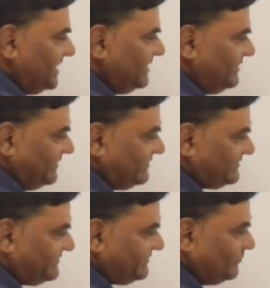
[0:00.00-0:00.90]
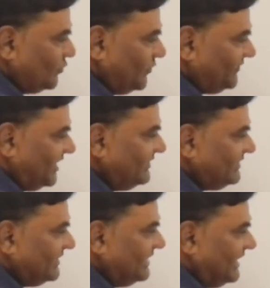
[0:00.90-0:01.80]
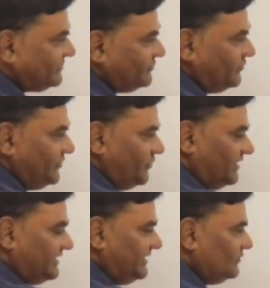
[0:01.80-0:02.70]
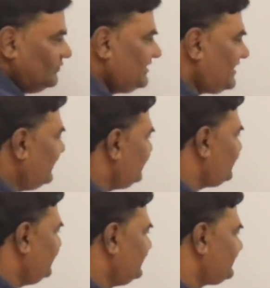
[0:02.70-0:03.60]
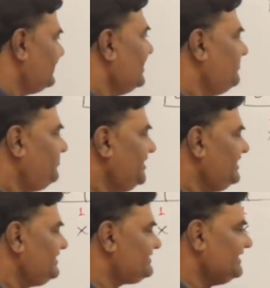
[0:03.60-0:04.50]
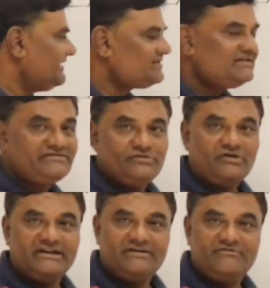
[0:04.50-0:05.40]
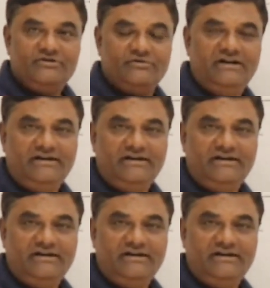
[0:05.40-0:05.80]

P is moved until last node. You already know the condition is P's next is not equal to